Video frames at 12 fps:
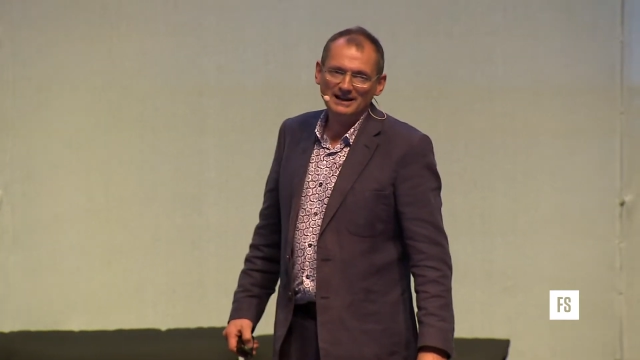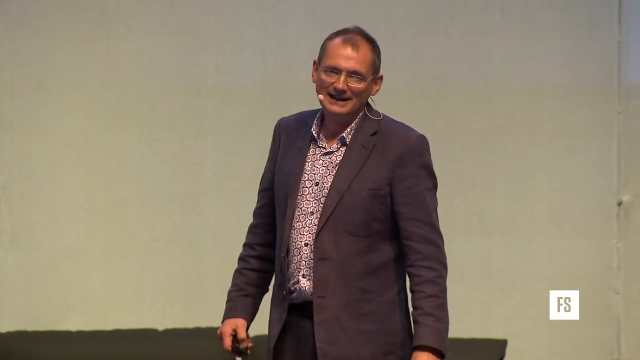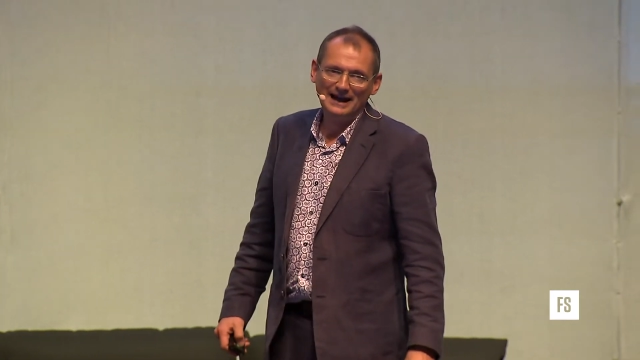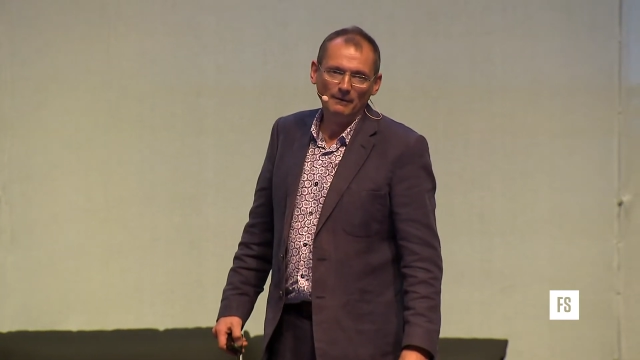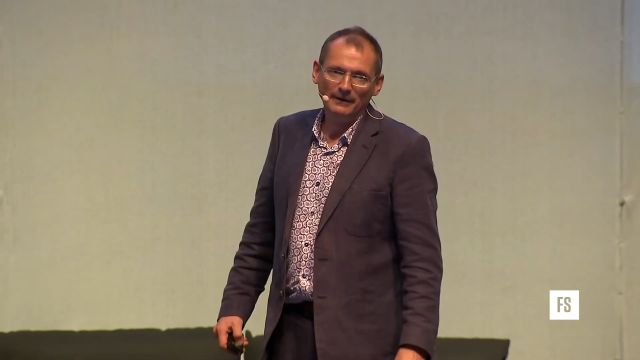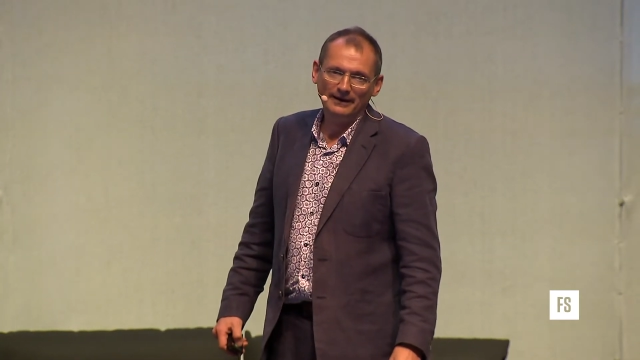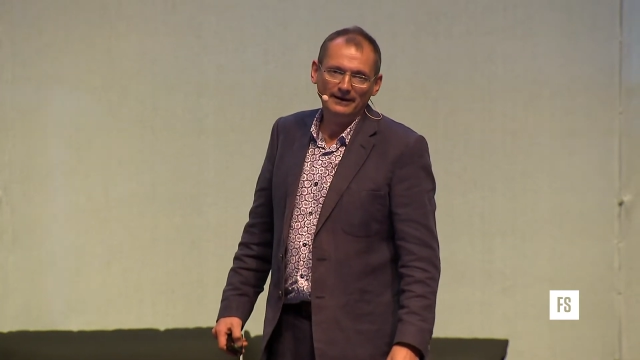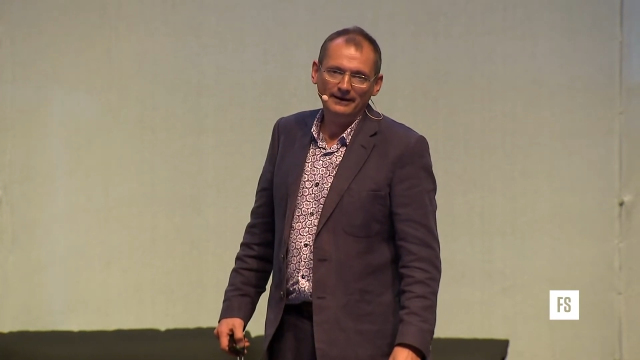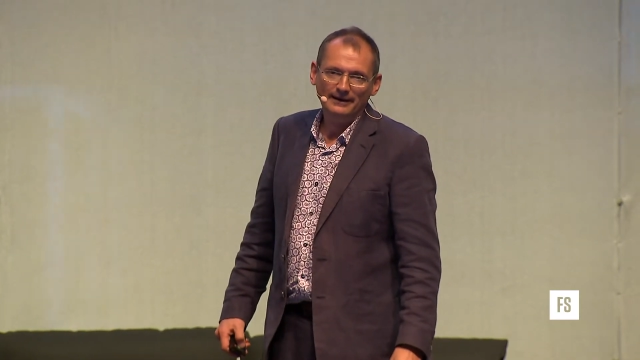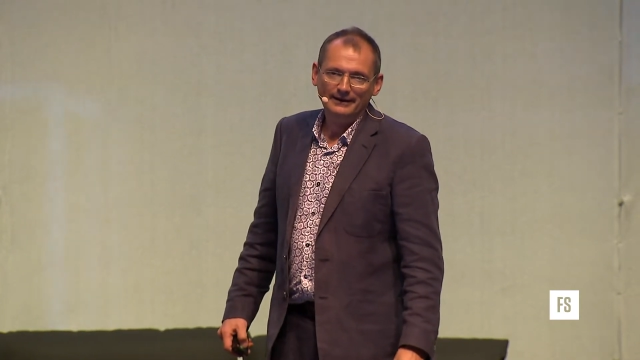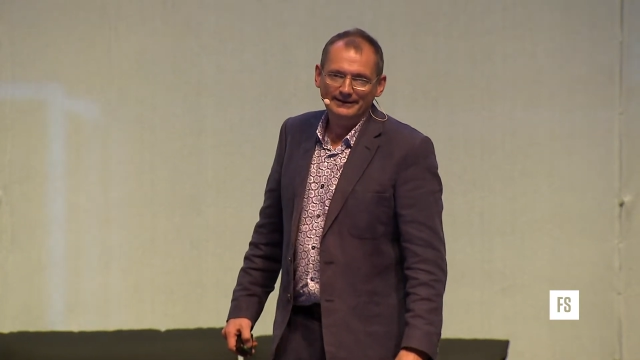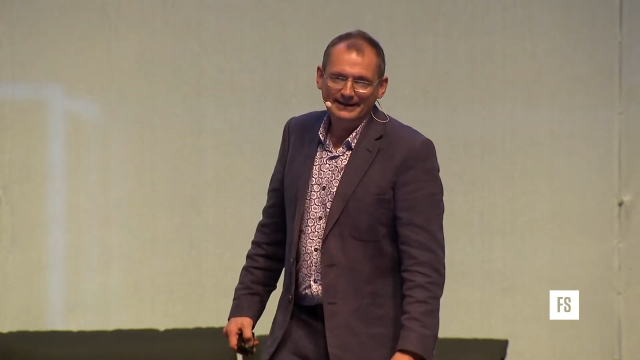at Gatwick.
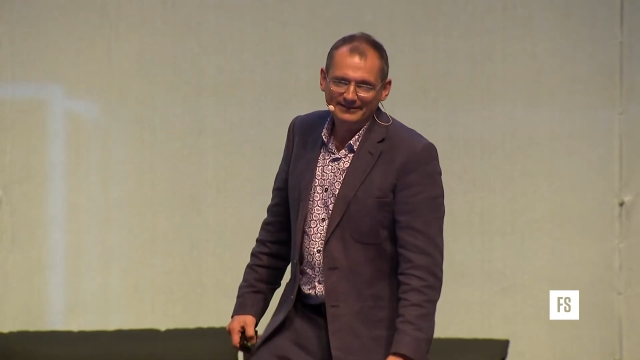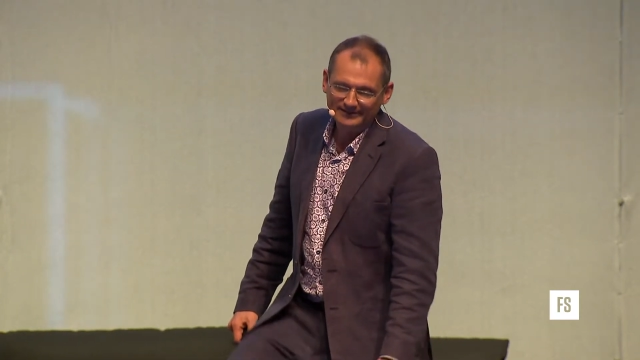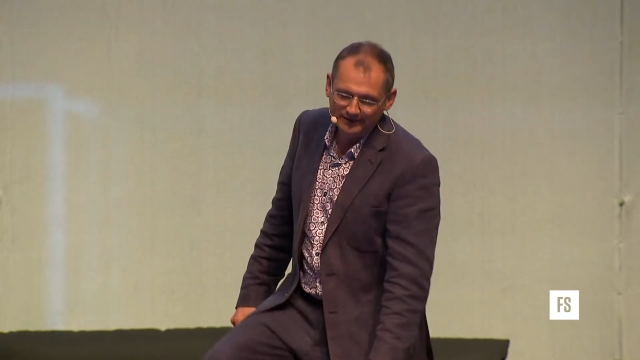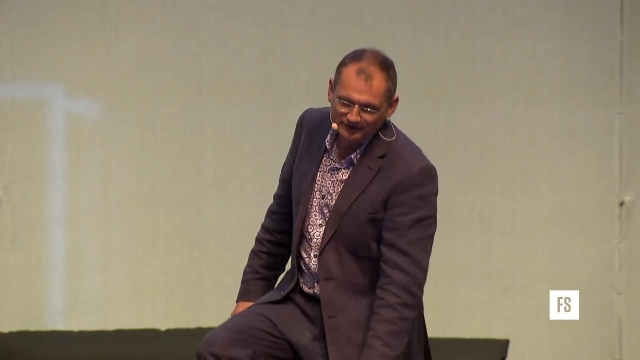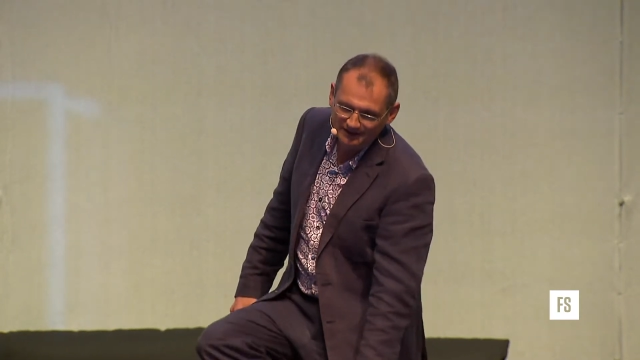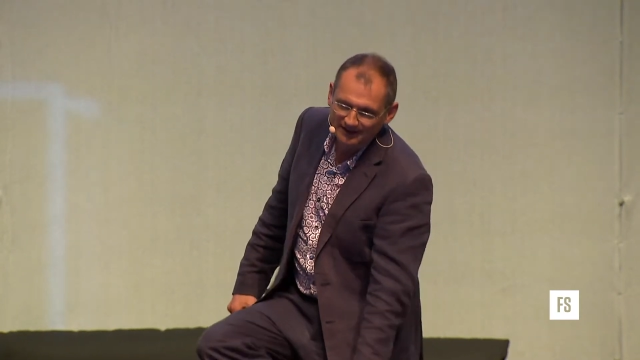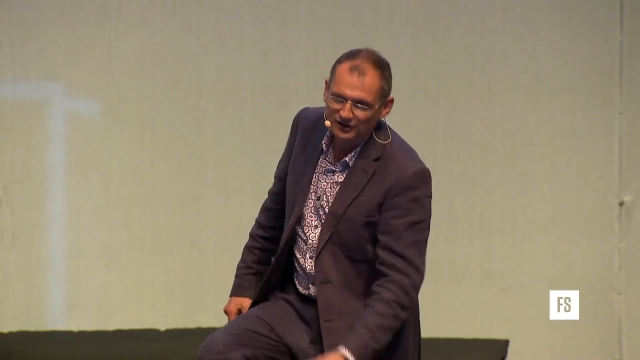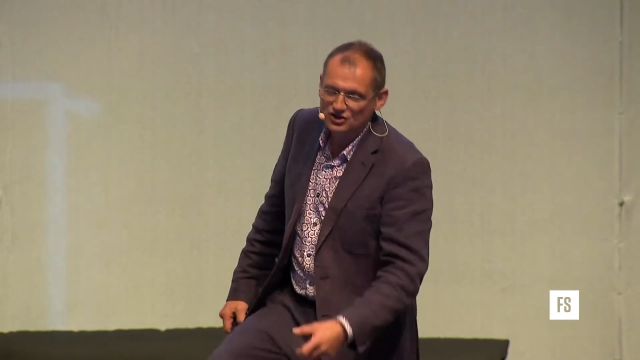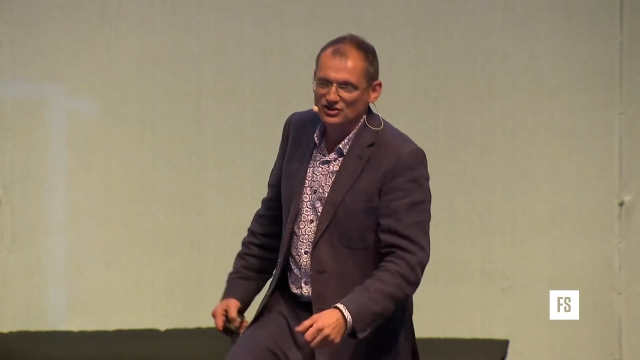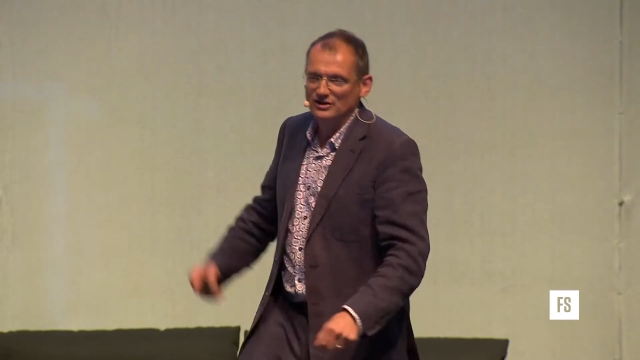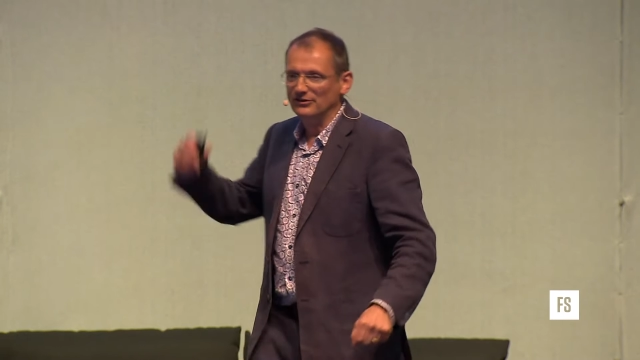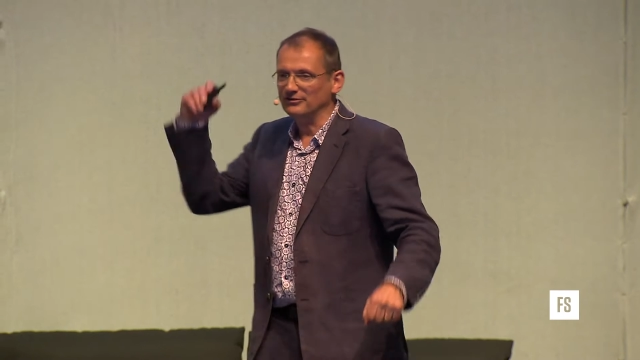Kids losing their
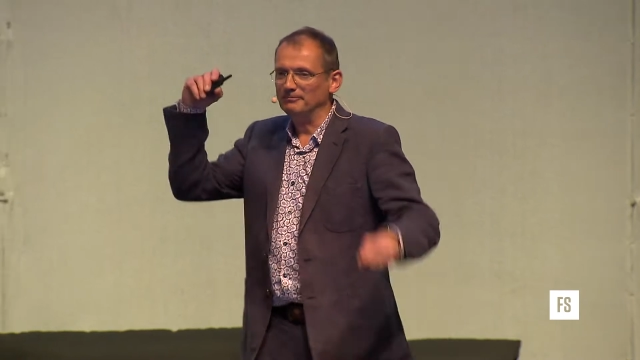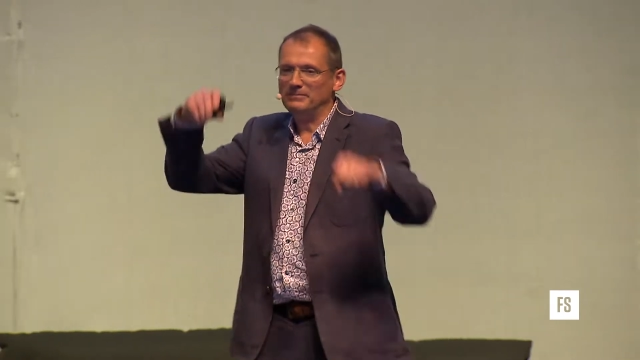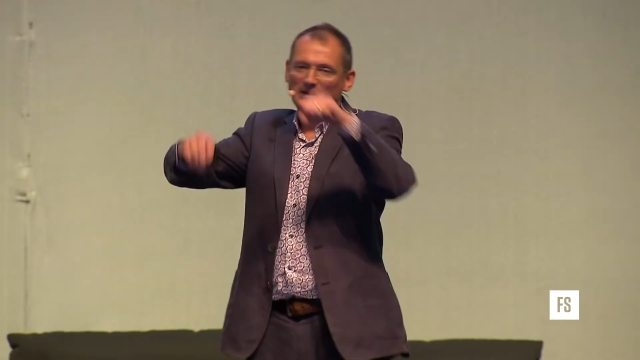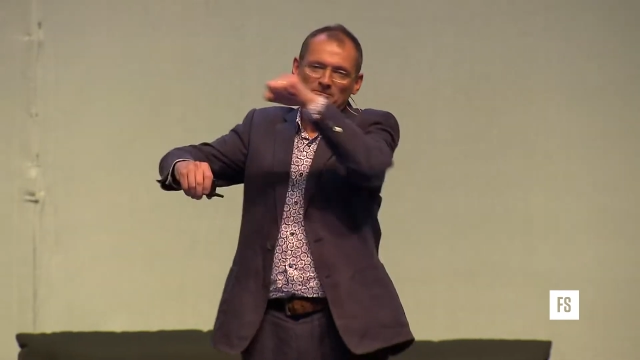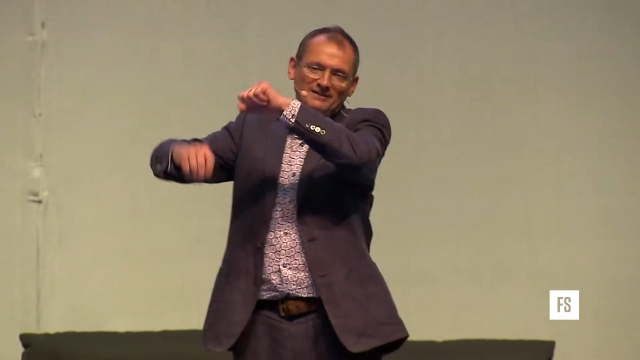shoes, people